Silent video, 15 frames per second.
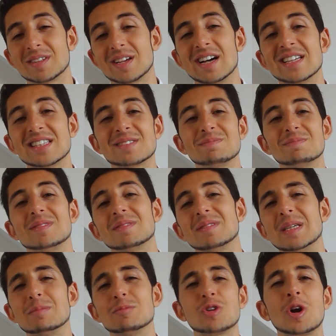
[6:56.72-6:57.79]
Guys,
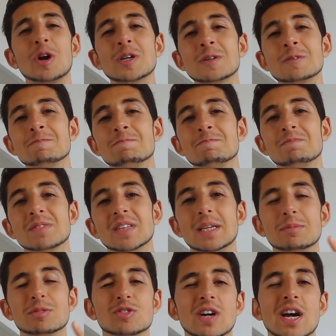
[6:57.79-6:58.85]
keep growing,
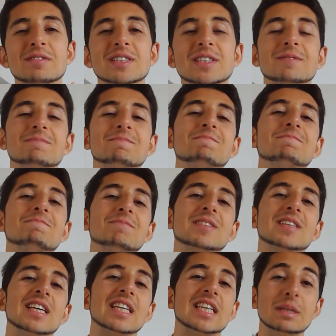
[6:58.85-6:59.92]
keep striving,
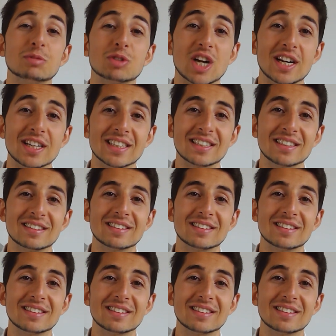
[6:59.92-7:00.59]
and keep shining.